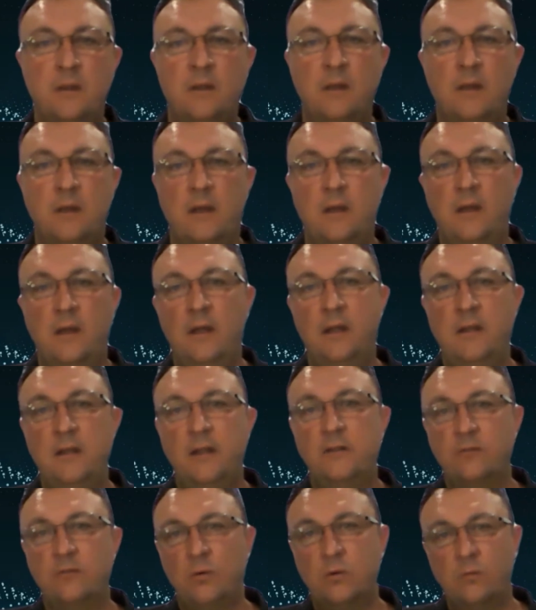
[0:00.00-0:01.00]
And
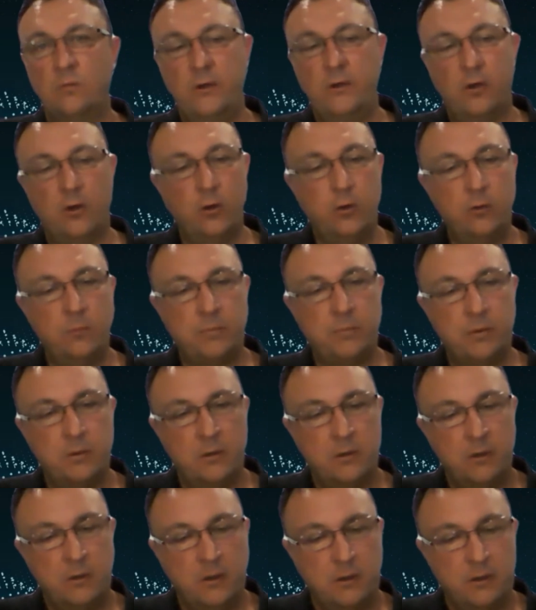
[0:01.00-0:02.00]
that's what we hope
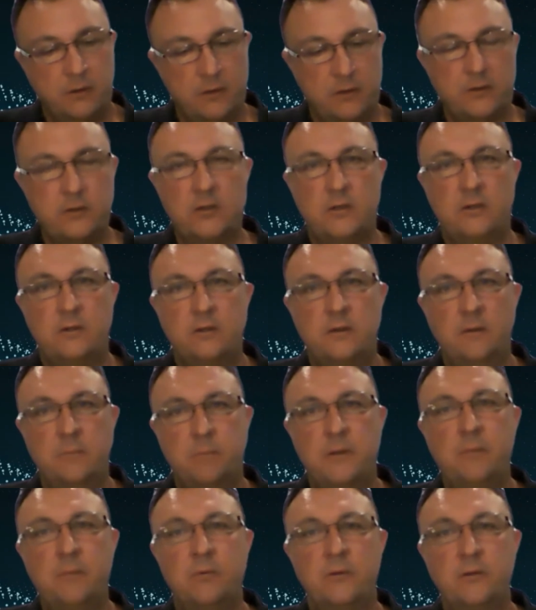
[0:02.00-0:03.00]
that the
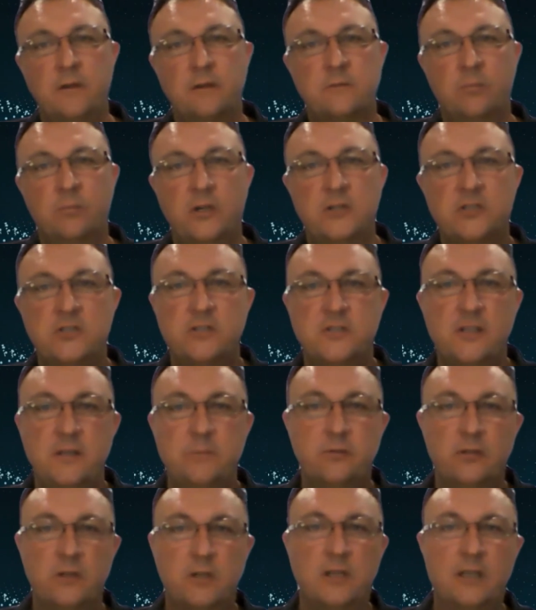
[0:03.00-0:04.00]
people in the exploration
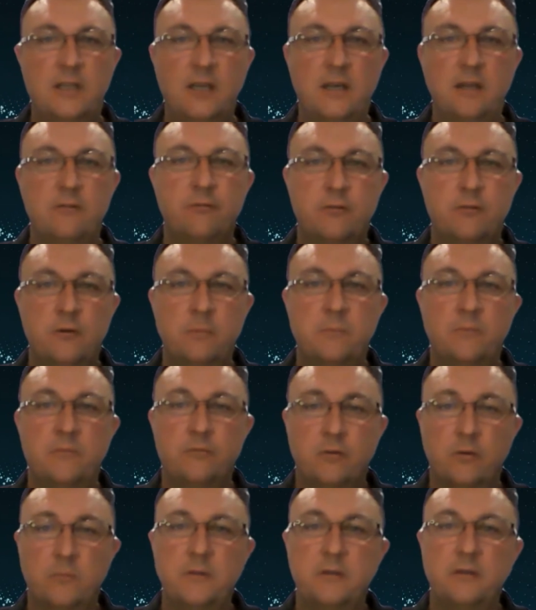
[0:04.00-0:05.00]
teams are going to get
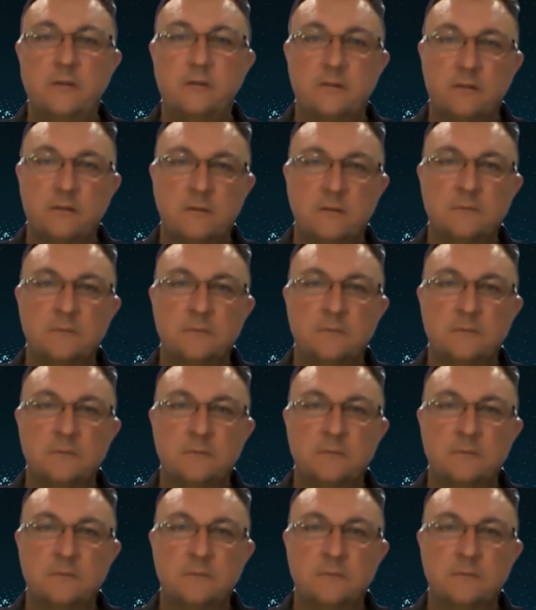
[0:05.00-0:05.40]
from this.